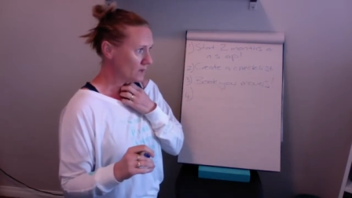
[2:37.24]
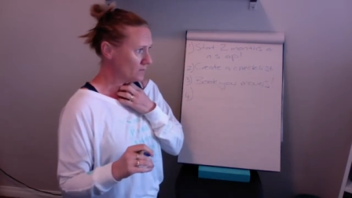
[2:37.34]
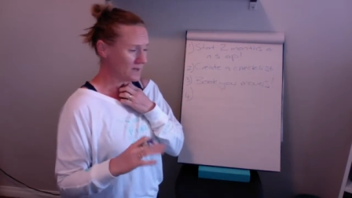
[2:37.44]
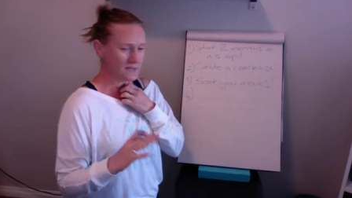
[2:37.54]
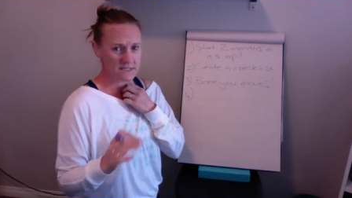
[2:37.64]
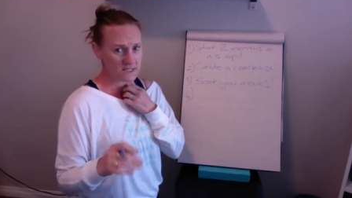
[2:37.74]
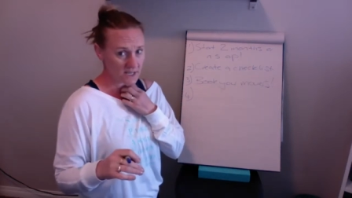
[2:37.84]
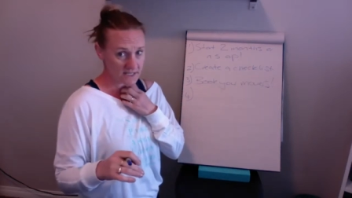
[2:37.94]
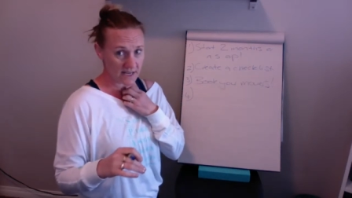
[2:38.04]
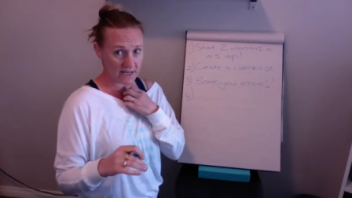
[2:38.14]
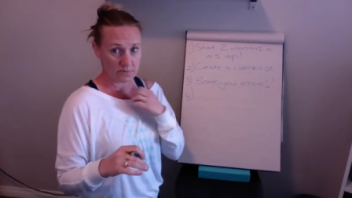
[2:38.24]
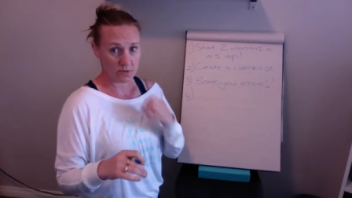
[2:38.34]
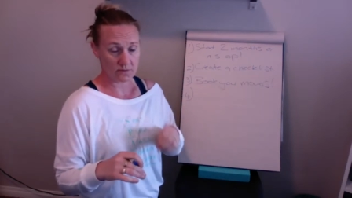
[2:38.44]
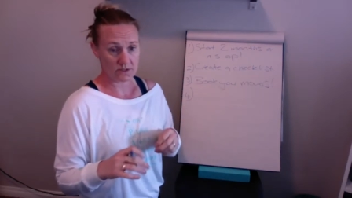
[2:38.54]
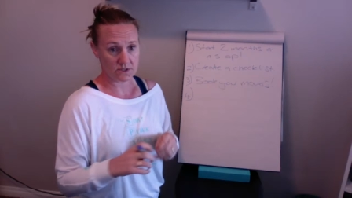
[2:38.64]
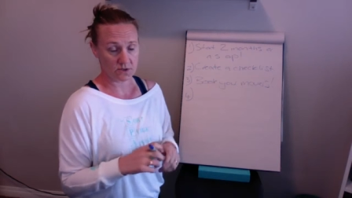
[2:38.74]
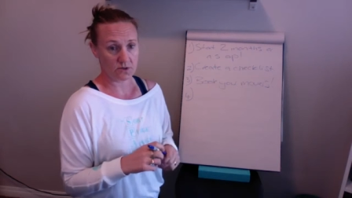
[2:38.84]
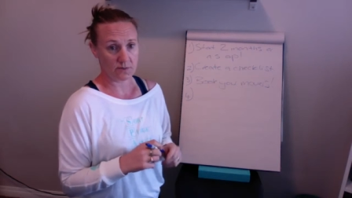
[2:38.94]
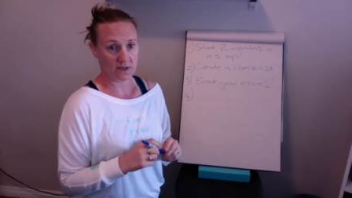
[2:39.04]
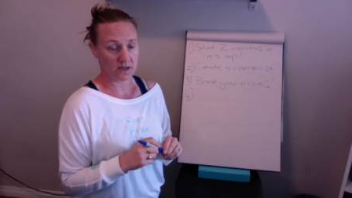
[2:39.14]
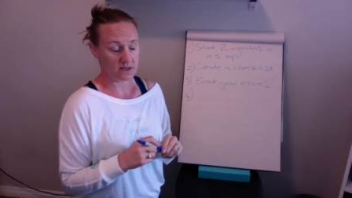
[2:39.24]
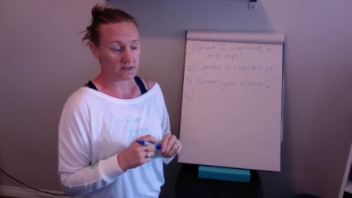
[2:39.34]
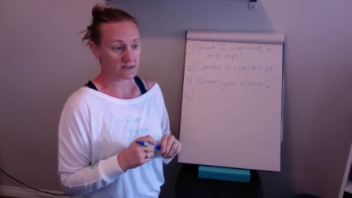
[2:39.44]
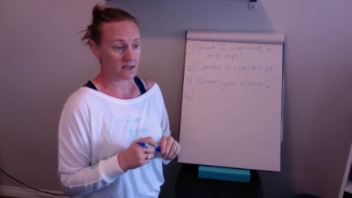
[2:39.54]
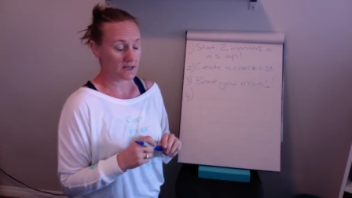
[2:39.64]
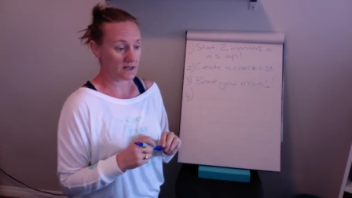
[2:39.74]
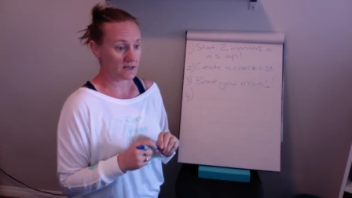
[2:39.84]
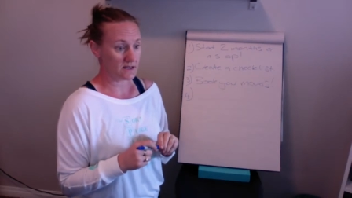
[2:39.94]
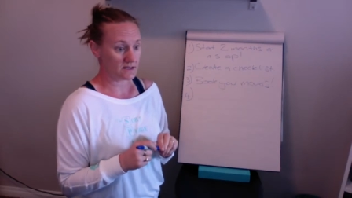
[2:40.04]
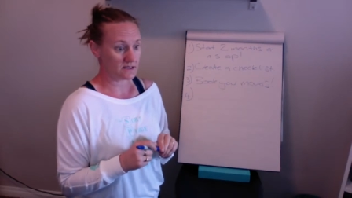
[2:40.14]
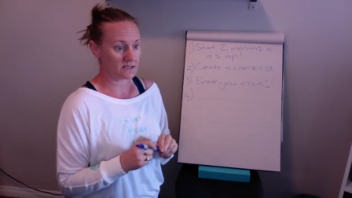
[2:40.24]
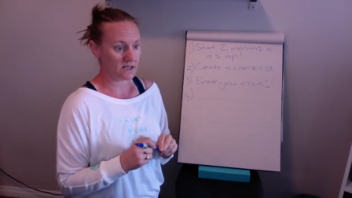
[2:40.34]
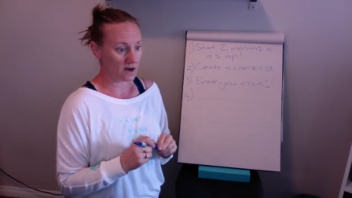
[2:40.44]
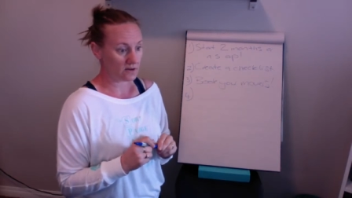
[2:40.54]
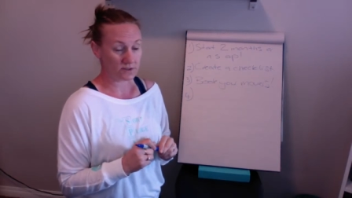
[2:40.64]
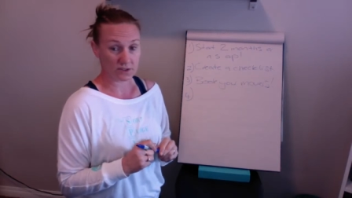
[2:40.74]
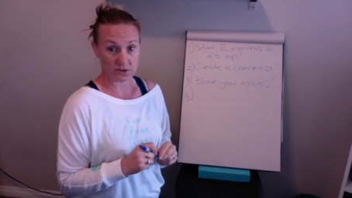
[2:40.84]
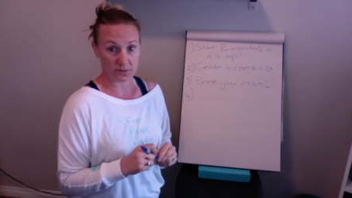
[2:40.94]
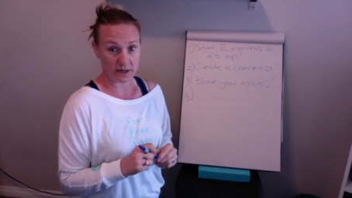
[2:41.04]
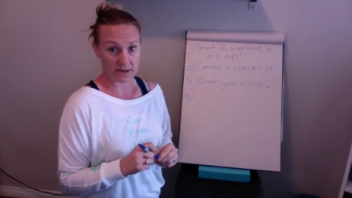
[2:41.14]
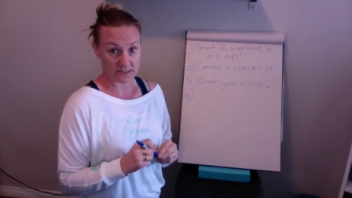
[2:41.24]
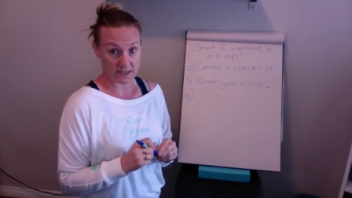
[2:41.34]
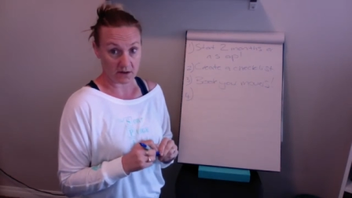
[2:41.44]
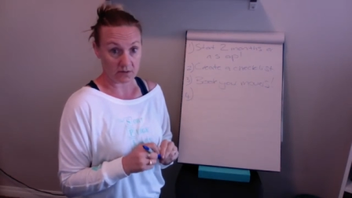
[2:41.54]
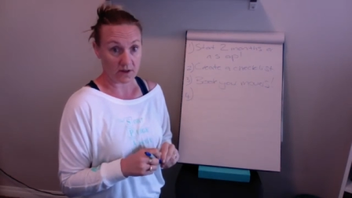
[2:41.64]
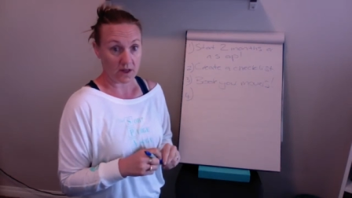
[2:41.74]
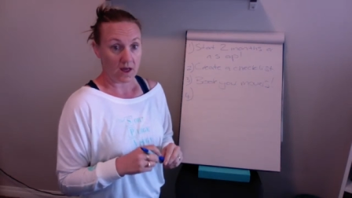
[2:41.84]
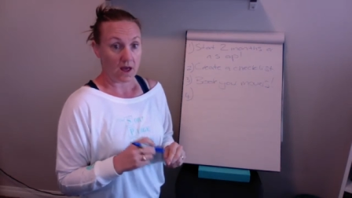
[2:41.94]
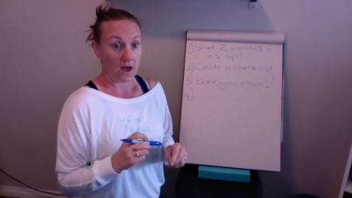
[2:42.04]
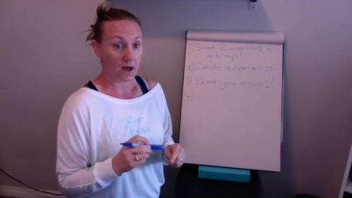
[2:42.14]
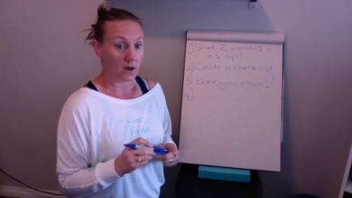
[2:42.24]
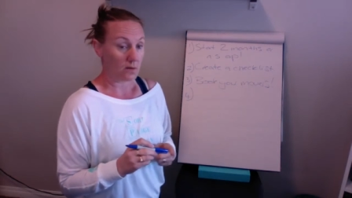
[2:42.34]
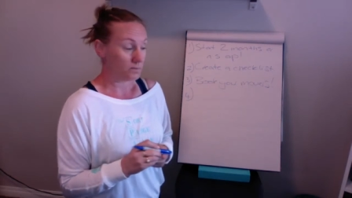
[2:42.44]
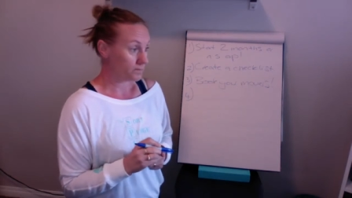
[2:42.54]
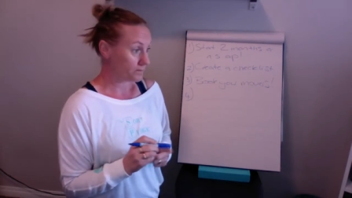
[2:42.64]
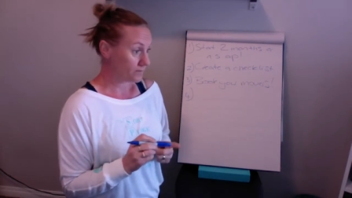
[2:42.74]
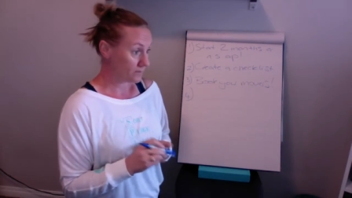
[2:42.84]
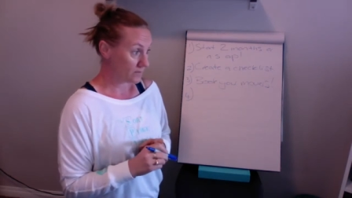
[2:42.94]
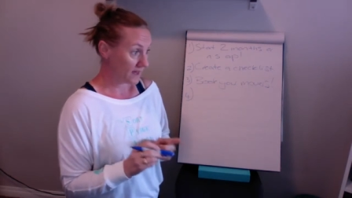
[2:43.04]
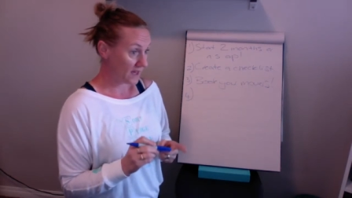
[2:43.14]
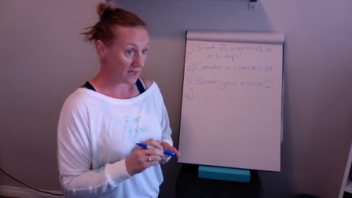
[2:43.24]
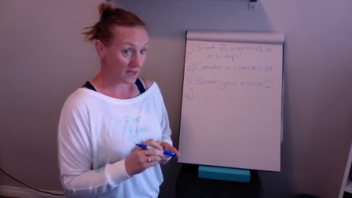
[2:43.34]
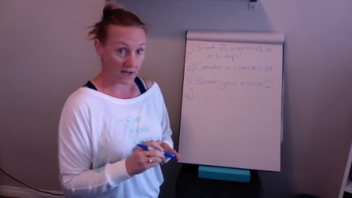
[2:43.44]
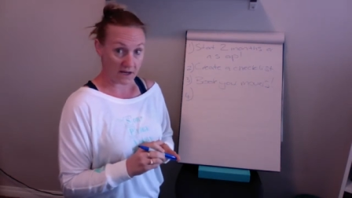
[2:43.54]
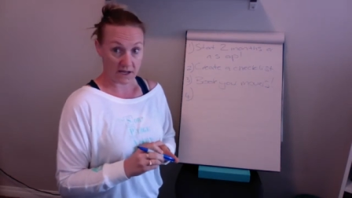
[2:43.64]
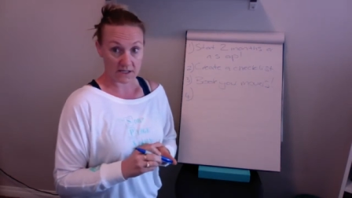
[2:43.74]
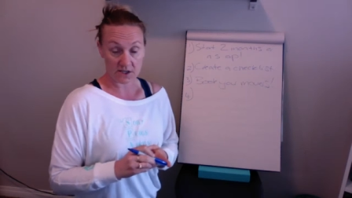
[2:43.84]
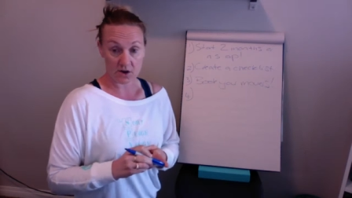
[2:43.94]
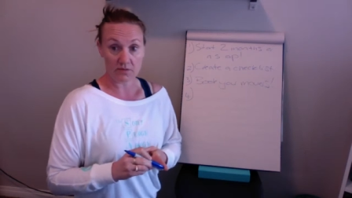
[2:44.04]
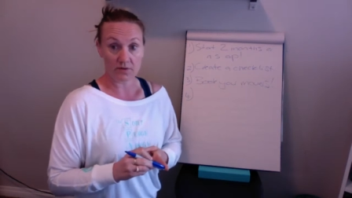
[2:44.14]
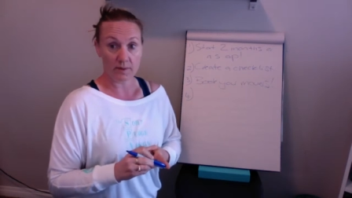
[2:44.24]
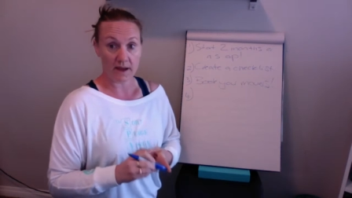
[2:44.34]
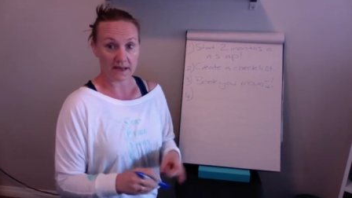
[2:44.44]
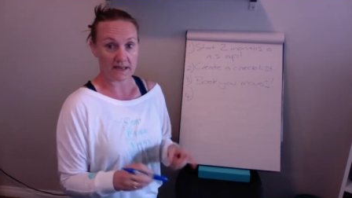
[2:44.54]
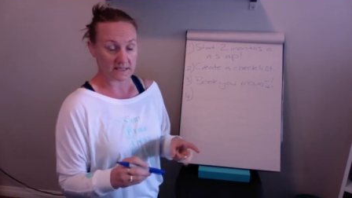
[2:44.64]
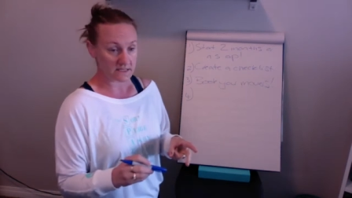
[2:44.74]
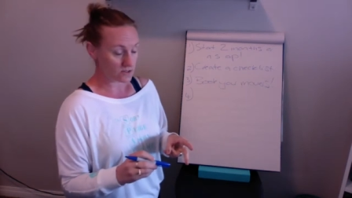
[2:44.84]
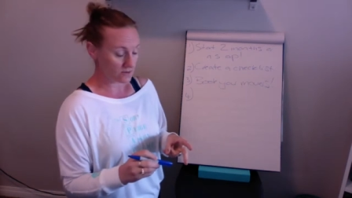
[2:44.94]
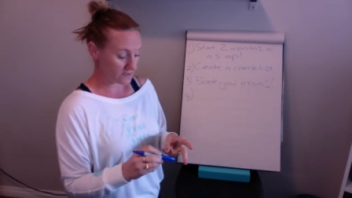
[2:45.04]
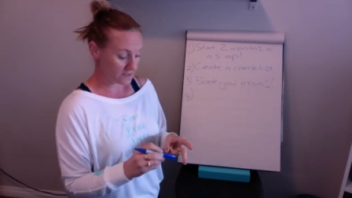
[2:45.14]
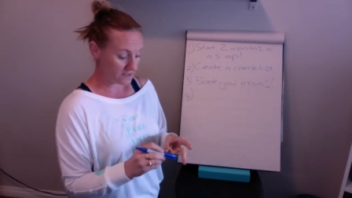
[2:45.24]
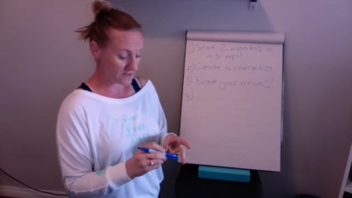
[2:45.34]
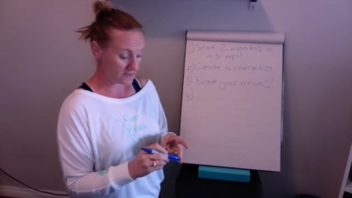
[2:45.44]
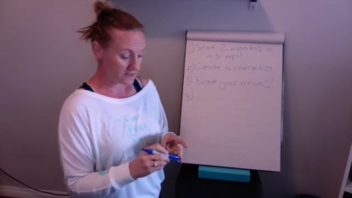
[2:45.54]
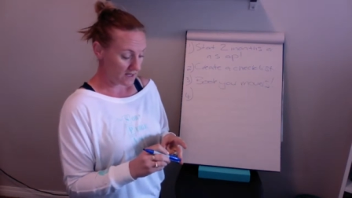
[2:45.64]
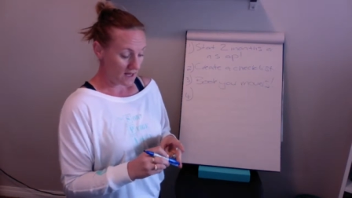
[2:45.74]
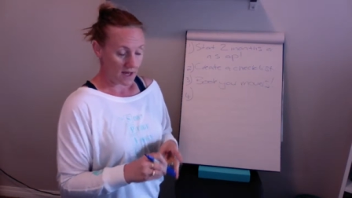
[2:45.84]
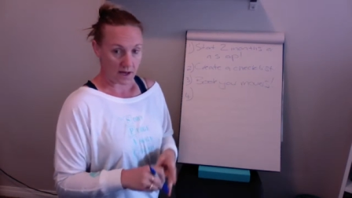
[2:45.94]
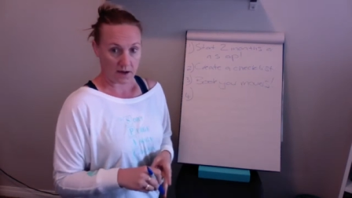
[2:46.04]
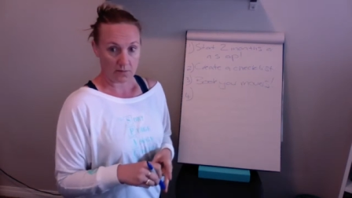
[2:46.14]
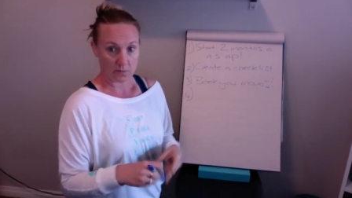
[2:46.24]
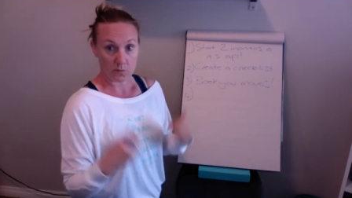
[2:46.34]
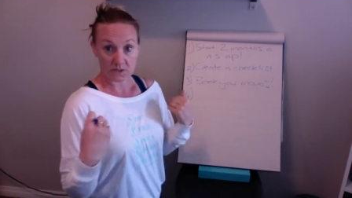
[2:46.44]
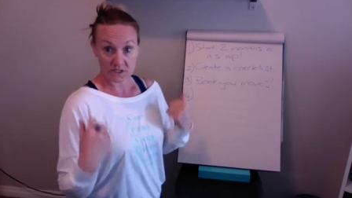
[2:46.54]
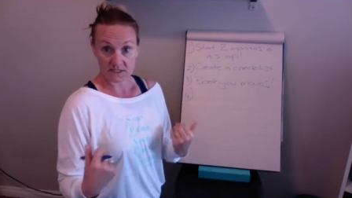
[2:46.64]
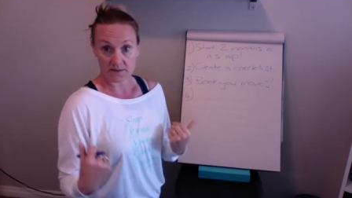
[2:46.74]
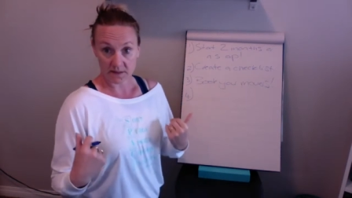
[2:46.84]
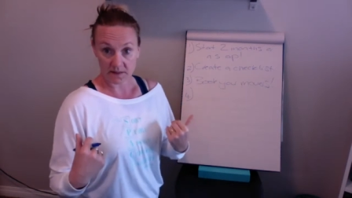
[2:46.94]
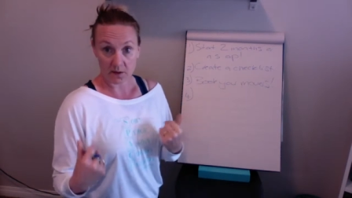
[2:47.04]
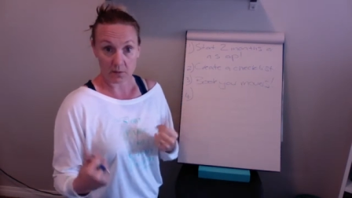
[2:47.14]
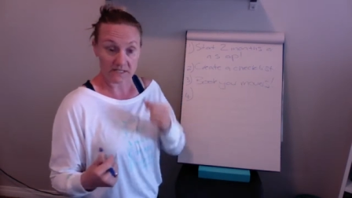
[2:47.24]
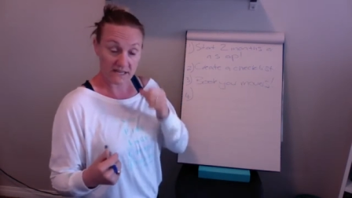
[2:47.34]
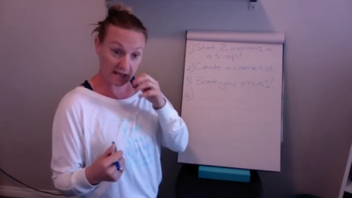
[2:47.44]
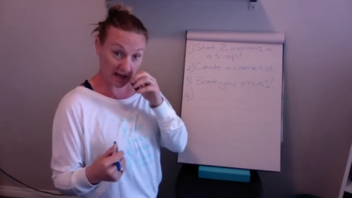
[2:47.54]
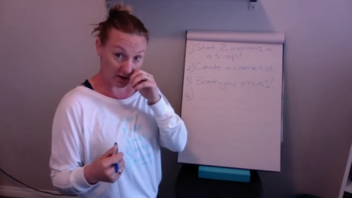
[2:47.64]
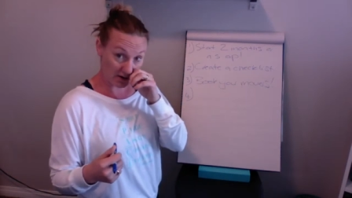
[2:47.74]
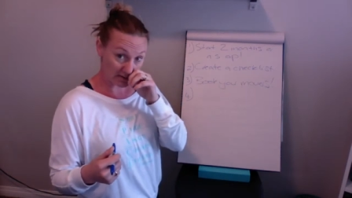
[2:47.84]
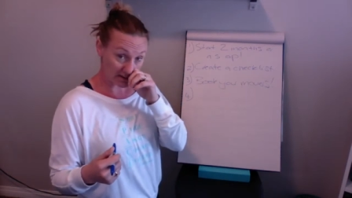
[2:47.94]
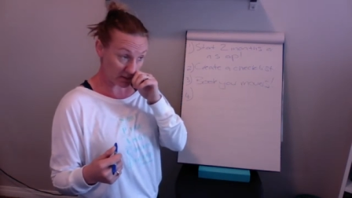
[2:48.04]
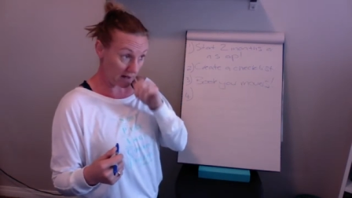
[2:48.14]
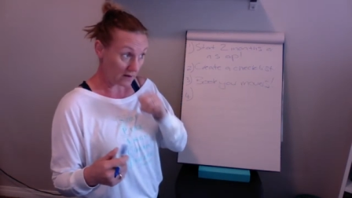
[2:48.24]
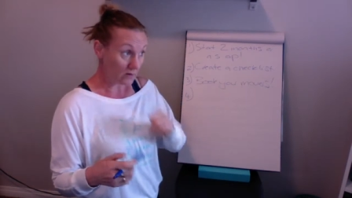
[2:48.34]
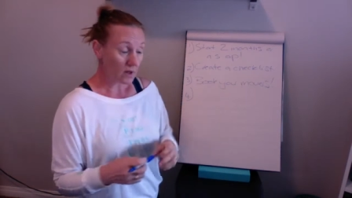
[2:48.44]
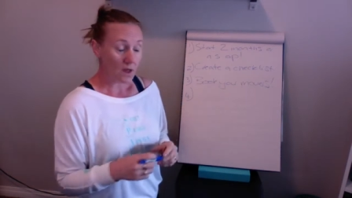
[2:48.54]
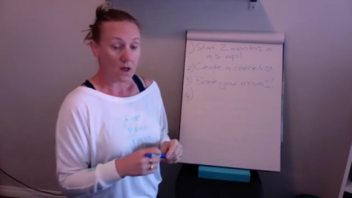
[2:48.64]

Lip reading: Really suggest getting movers too because it is tough to do by yourself. They can actually offer packing services, which is something that we take care of as well.